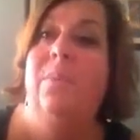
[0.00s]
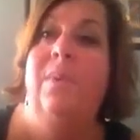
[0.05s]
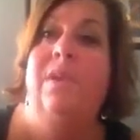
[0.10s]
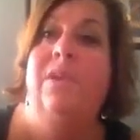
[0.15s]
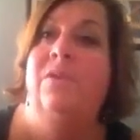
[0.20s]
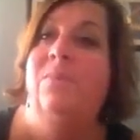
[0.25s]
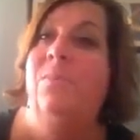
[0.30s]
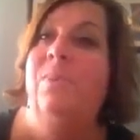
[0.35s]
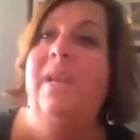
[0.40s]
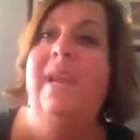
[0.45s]

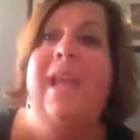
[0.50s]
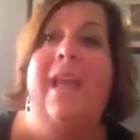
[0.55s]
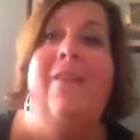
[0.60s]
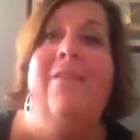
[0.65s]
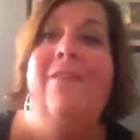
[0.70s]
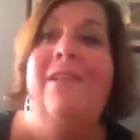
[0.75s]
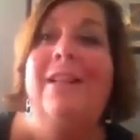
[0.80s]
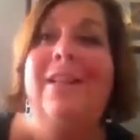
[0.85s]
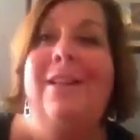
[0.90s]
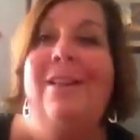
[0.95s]
We
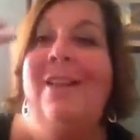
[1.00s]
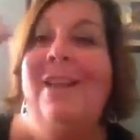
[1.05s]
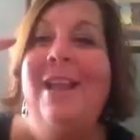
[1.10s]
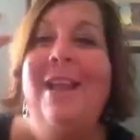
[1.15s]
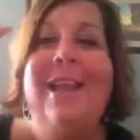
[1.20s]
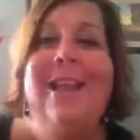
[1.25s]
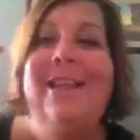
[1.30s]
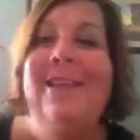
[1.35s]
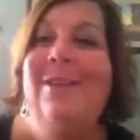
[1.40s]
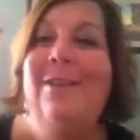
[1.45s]
have little
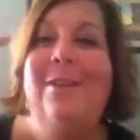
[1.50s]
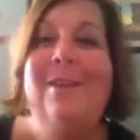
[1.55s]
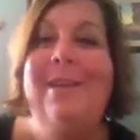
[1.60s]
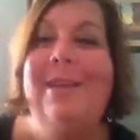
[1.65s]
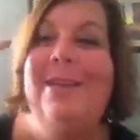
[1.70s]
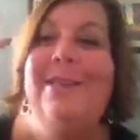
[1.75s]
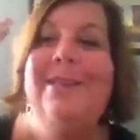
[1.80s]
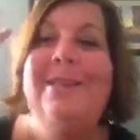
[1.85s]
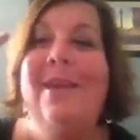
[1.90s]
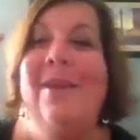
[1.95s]

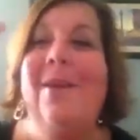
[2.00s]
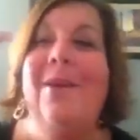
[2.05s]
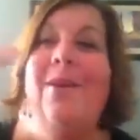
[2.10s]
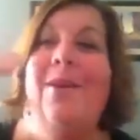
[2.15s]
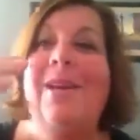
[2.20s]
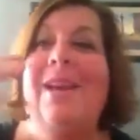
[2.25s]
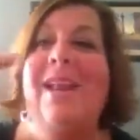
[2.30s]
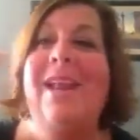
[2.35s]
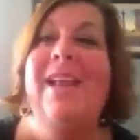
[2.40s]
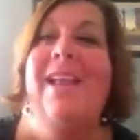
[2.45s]
things going
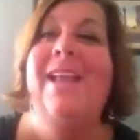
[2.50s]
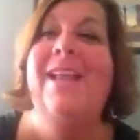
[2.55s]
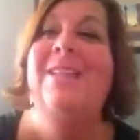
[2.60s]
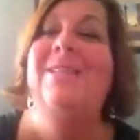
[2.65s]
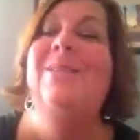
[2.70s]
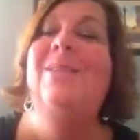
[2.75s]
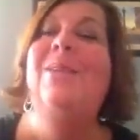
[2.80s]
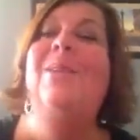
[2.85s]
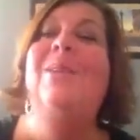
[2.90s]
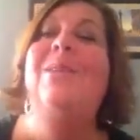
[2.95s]
on in our
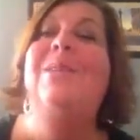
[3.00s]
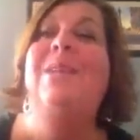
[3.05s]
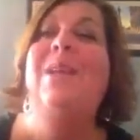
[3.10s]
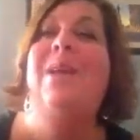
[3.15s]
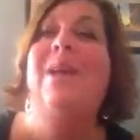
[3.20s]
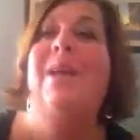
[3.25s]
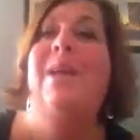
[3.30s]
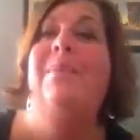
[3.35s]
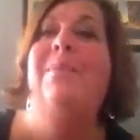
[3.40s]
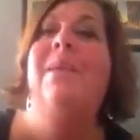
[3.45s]
heads all the
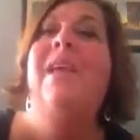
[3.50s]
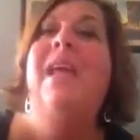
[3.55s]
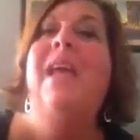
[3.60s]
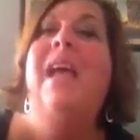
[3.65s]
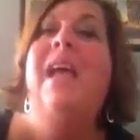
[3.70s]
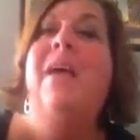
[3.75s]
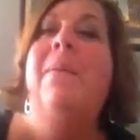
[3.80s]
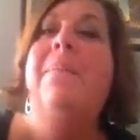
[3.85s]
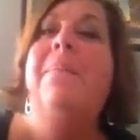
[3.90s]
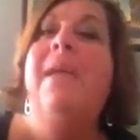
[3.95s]
time
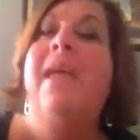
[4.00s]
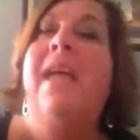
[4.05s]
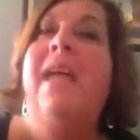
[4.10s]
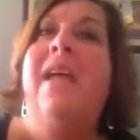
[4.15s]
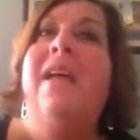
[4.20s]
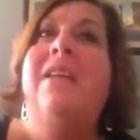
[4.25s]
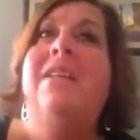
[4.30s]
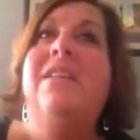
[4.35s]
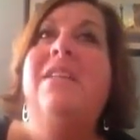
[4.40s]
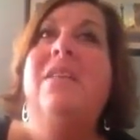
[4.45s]

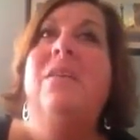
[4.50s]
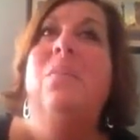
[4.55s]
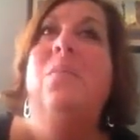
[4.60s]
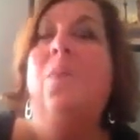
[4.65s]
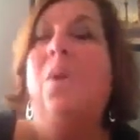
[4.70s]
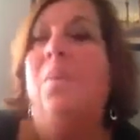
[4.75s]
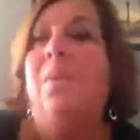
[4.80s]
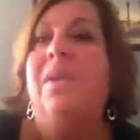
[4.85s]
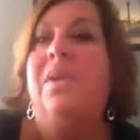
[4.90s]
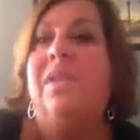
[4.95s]
about
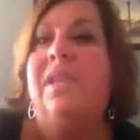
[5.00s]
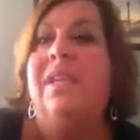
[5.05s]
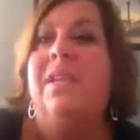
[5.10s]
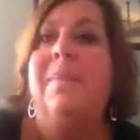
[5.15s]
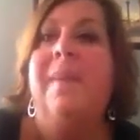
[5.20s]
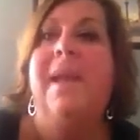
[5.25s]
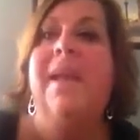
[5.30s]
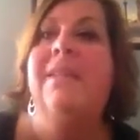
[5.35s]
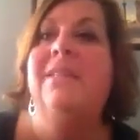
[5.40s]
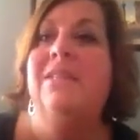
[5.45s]
what we think
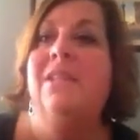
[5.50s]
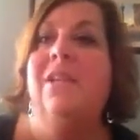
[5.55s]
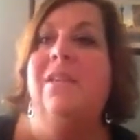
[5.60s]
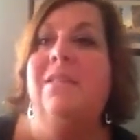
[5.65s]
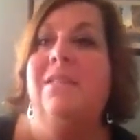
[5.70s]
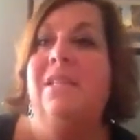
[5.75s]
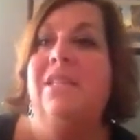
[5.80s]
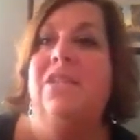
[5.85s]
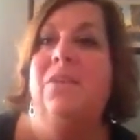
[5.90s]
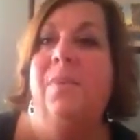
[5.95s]
about
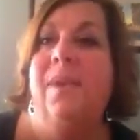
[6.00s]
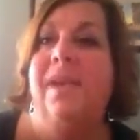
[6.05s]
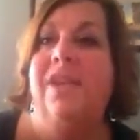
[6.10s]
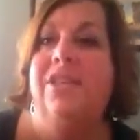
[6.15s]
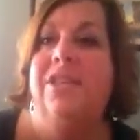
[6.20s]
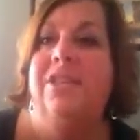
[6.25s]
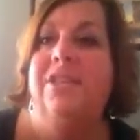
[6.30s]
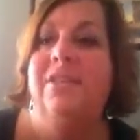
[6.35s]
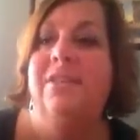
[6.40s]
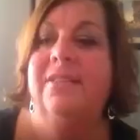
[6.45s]
certain
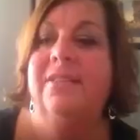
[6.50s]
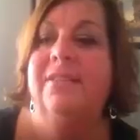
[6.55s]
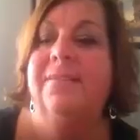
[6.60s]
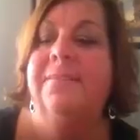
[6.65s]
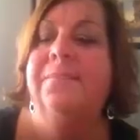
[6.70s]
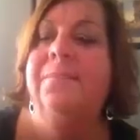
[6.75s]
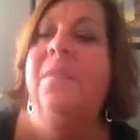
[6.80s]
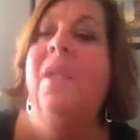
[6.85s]
situations.